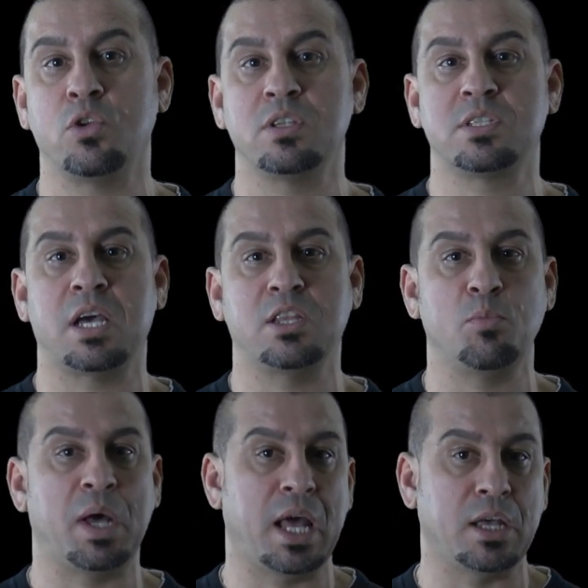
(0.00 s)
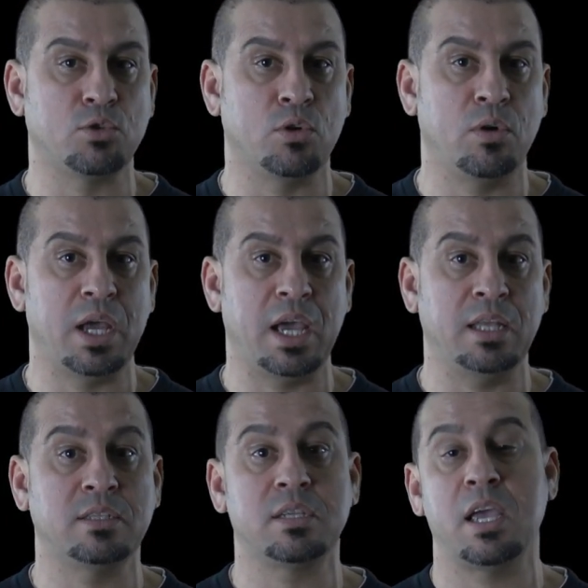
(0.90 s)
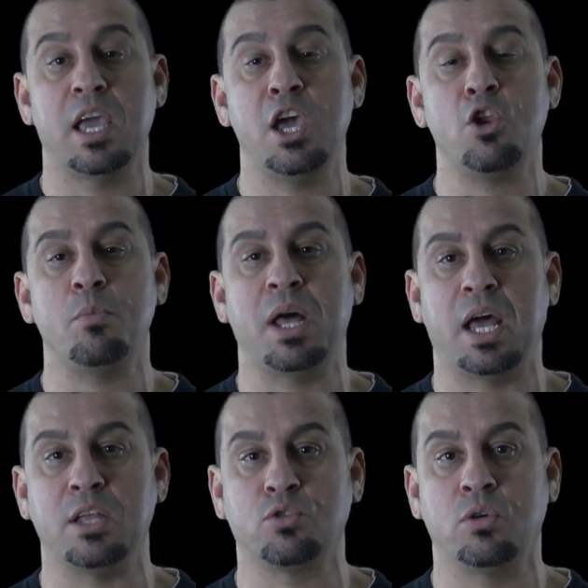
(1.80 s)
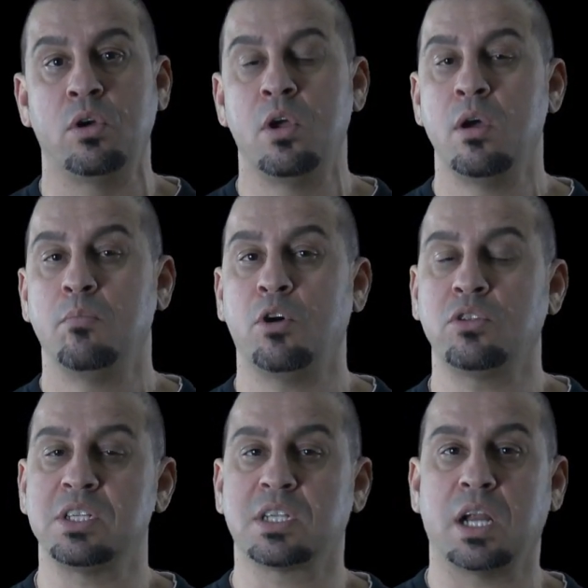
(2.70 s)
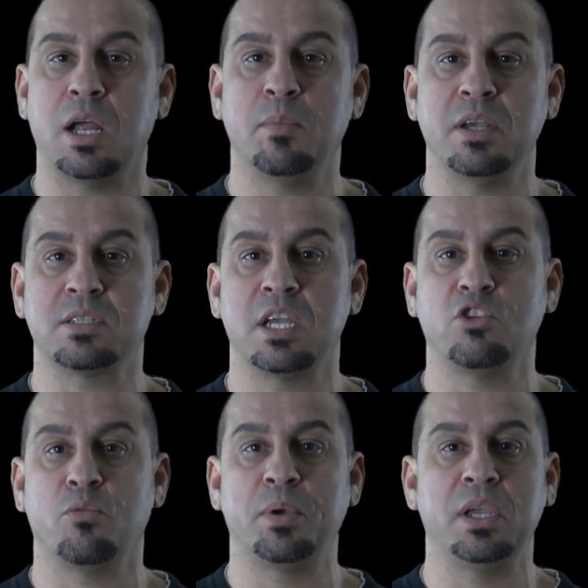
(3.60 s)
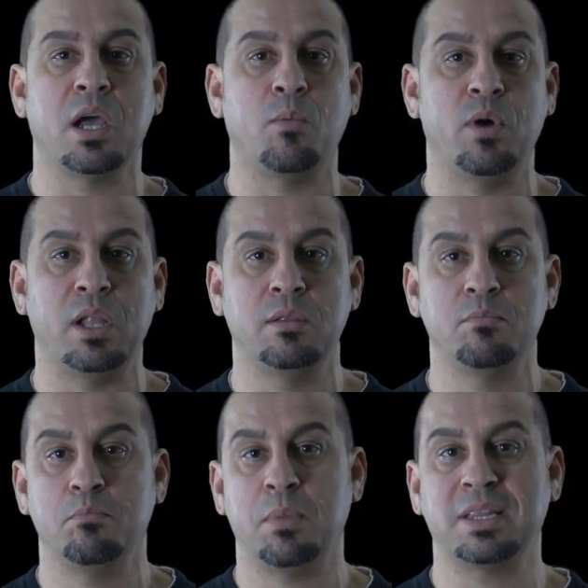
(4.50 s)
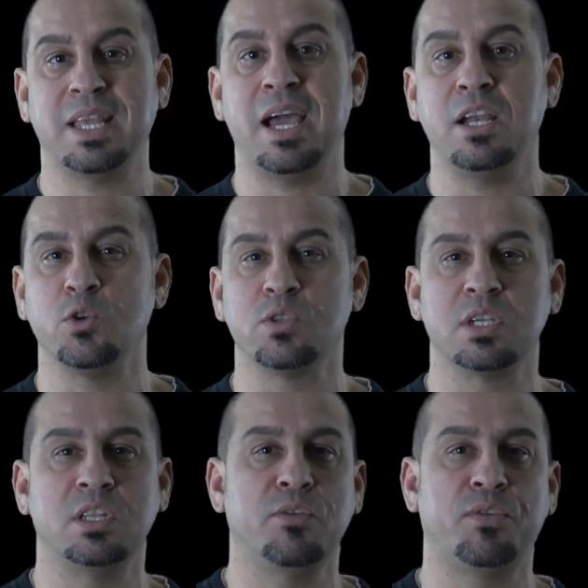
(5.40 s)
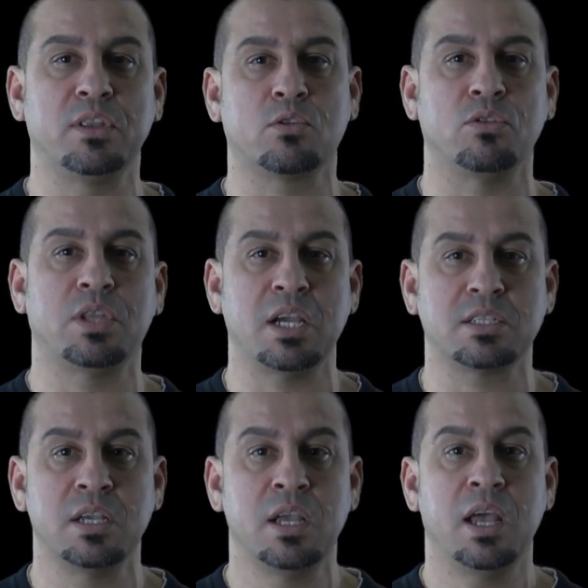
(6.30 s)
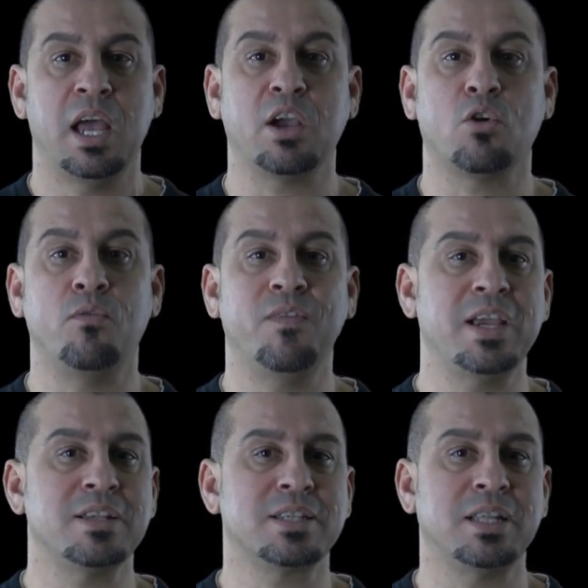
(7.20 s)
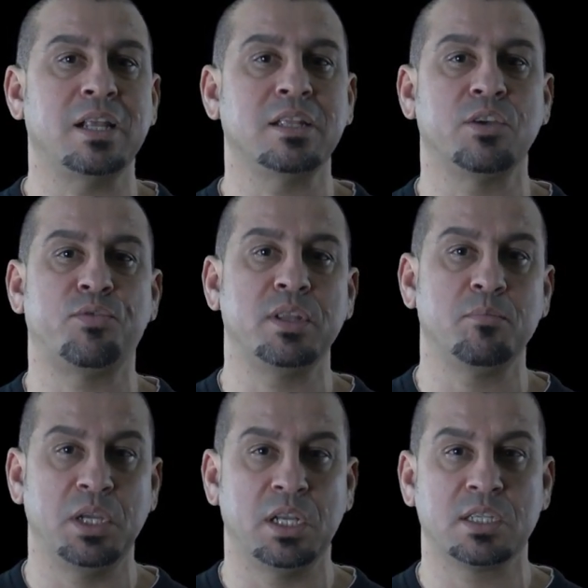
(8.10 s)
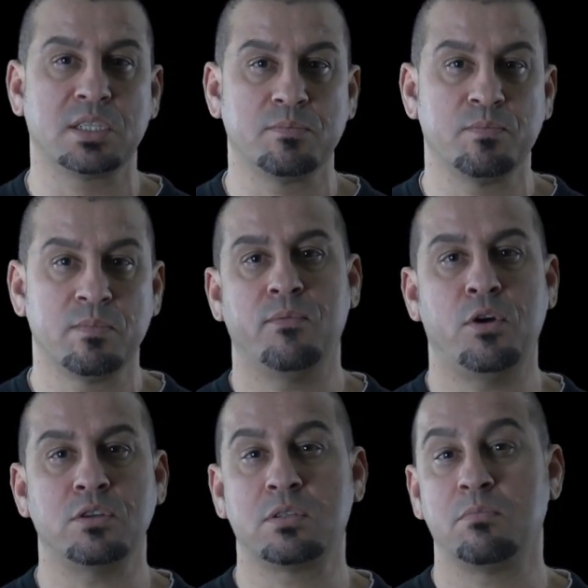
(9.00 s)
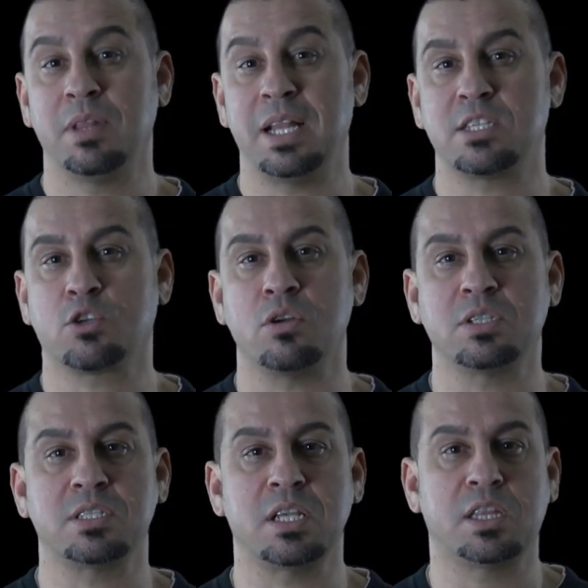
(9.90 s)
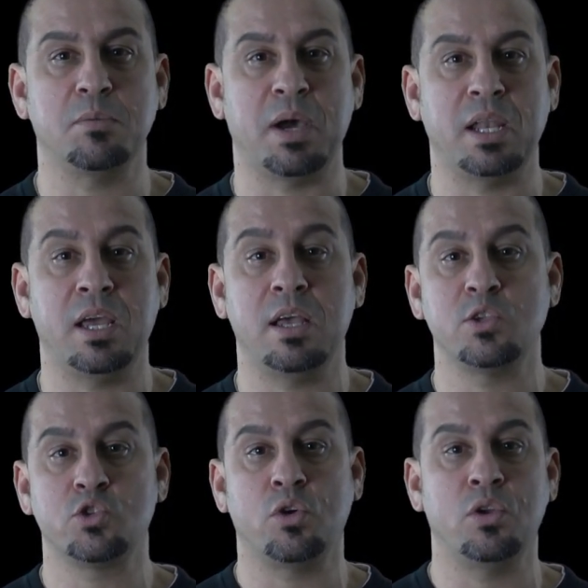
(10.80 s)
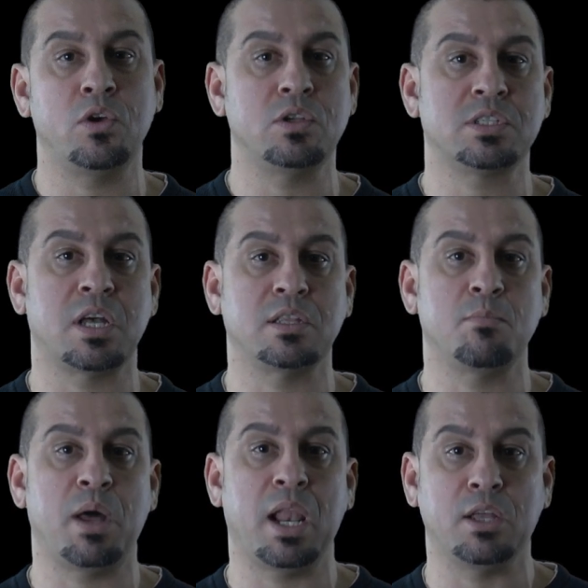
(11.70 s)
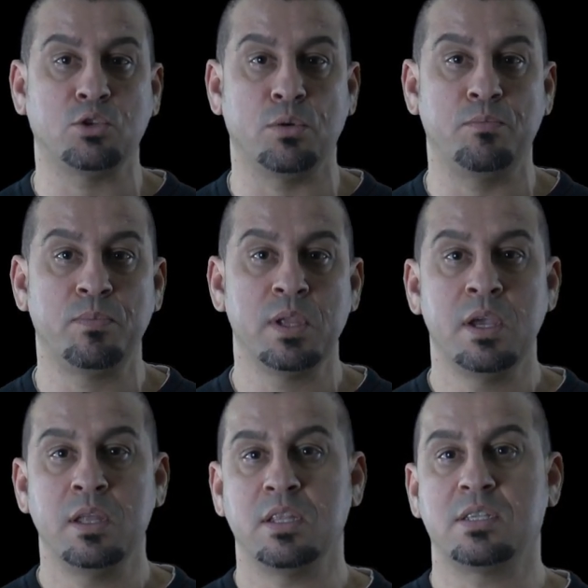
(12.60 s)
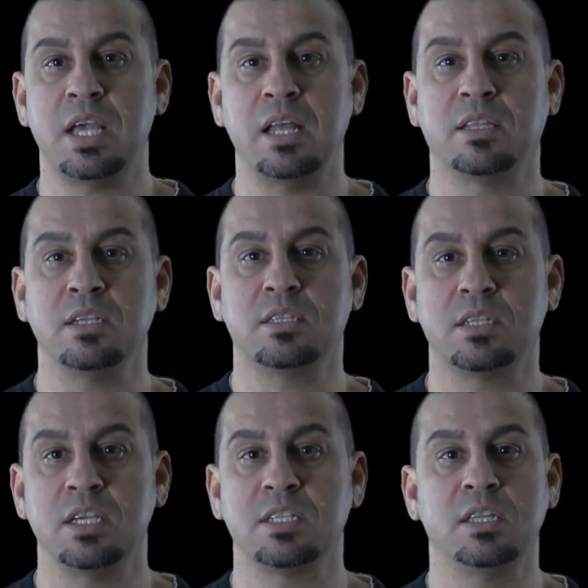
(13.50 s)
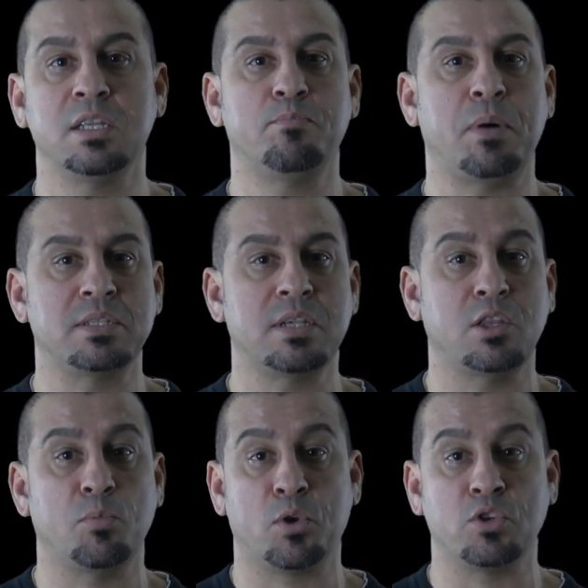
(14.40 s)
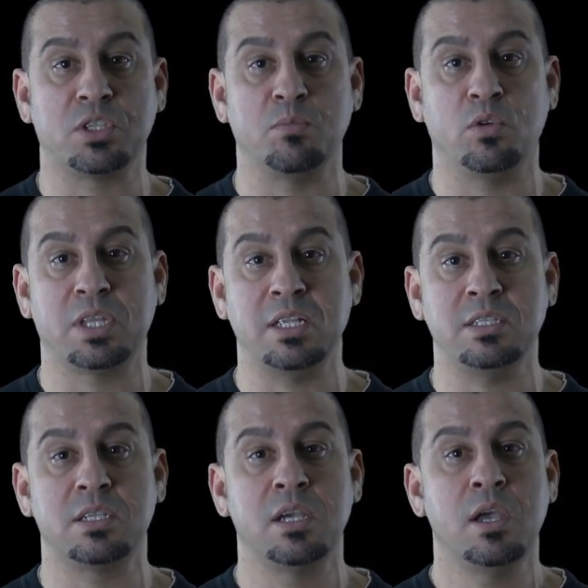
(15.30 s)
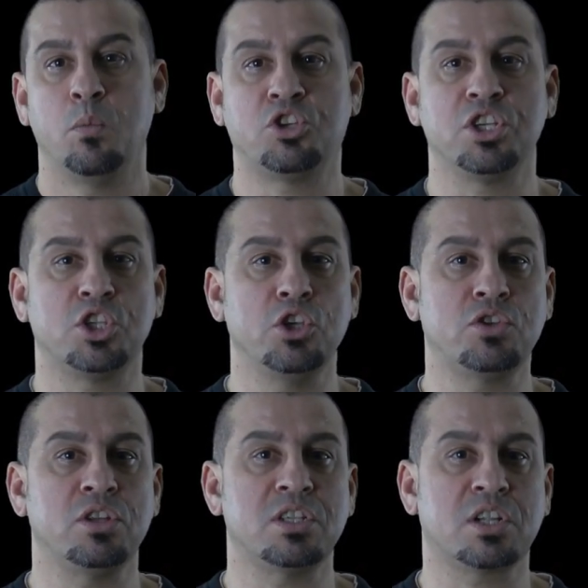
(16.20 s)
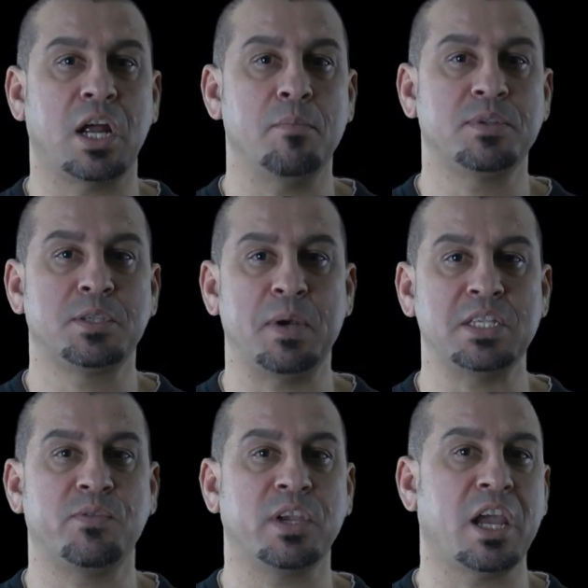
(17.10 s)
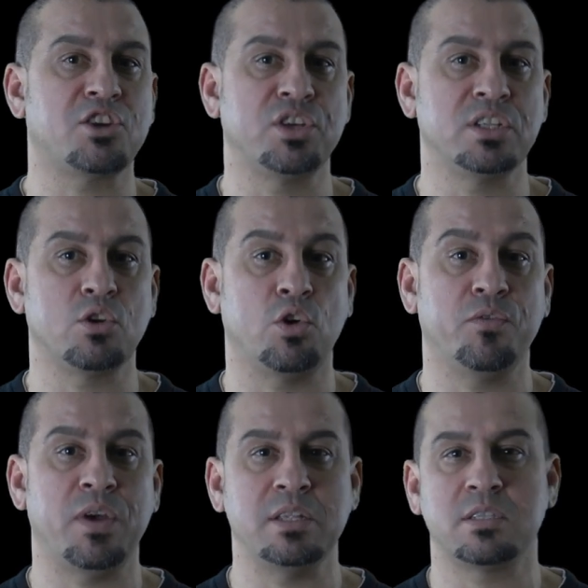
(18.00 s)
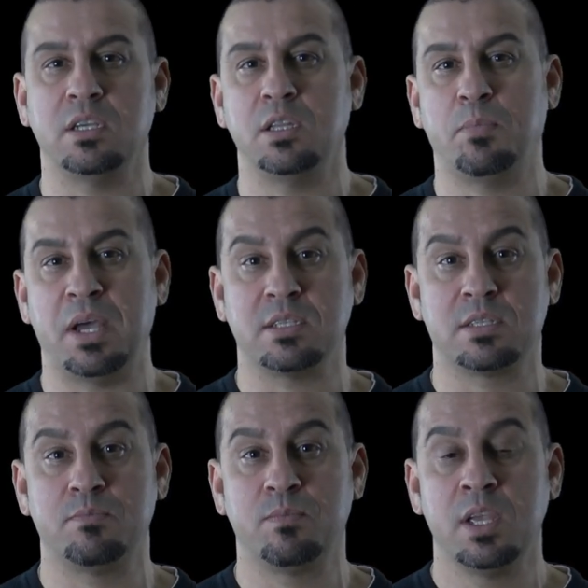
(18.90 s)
sono stato malato and ero malato both describe a state of being unwell, but they are used in different contexts and convey slightly different meanings. First, la scorsa settimana sono stato malato. The sentence is in the passato prossimo tense, which is used to describe specific actions or events in the past.